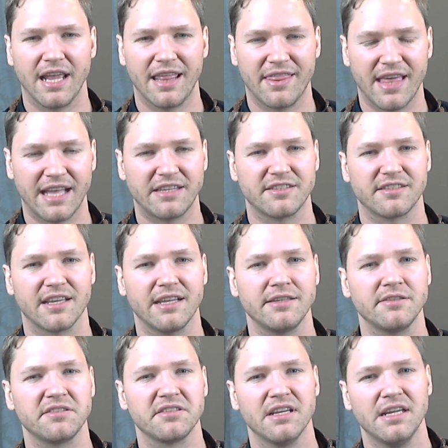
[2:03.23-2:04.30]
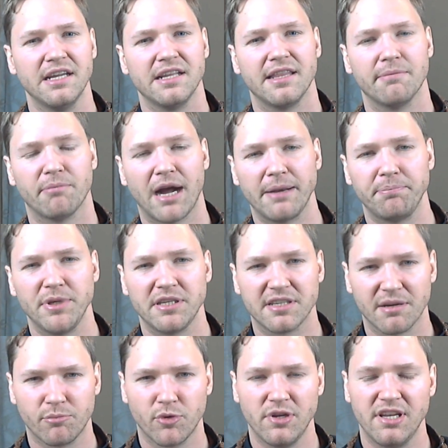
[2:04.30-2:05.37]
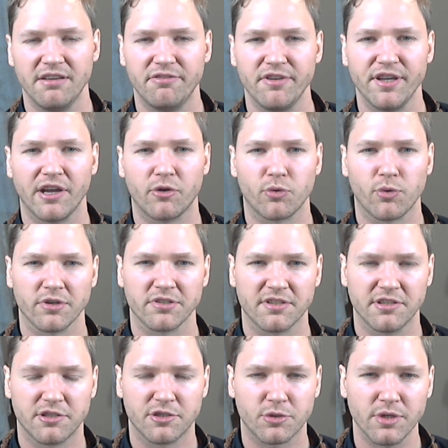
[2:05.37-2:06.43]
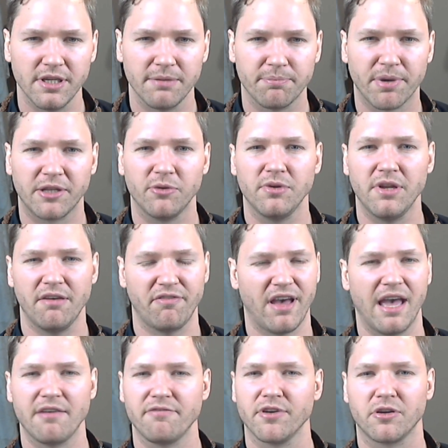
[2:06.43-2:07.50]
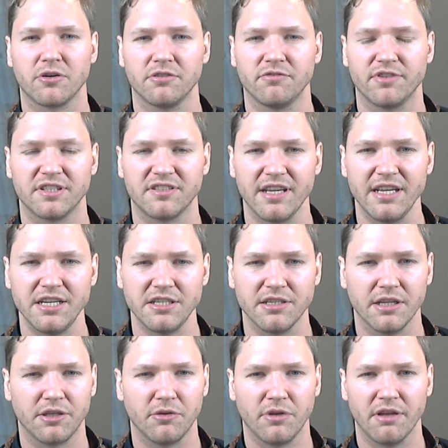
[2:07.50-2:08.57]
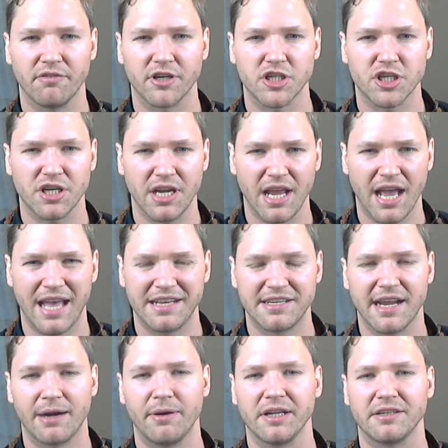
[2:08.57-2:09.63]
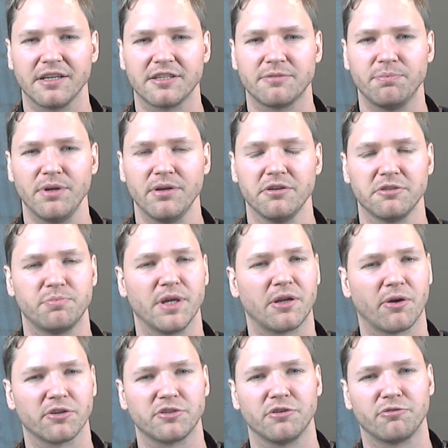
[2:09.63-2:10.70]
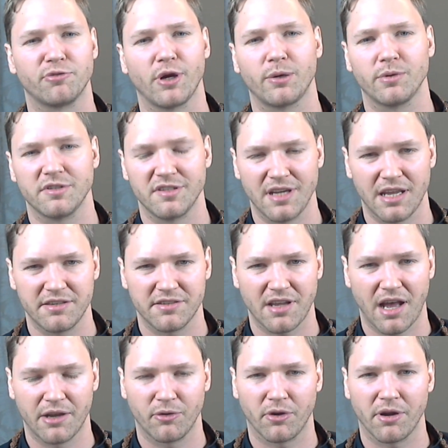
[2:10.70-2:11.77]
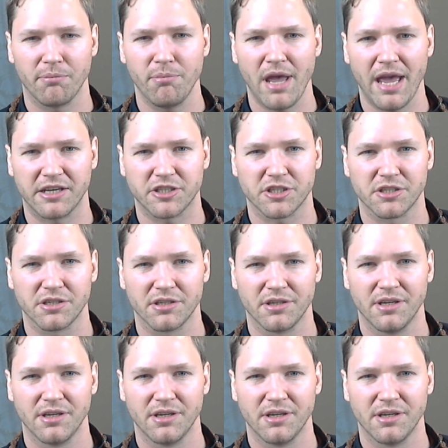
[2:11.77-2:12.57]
In that sense, there might be someone living across the street, but you never have a conversation and you never share a direct experience because your frequencies are not a match.